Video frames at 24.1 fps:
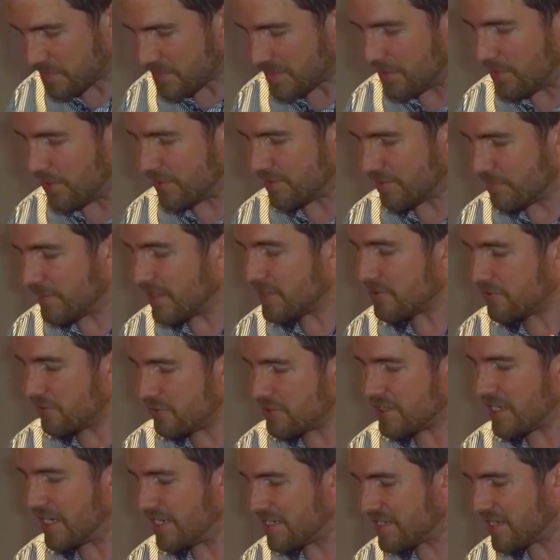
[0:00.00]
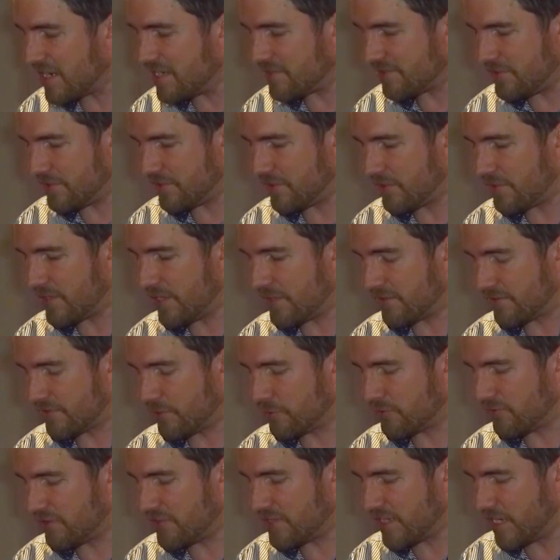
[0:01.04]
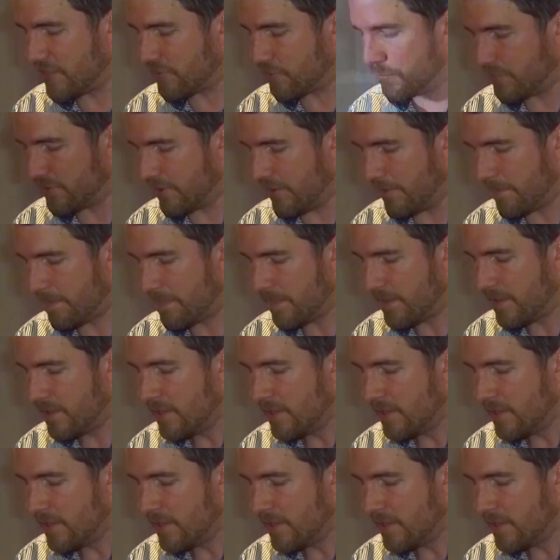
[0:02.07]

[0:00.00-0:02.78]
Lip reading: All right, so make sure you get engaged and you do that social engagement with it.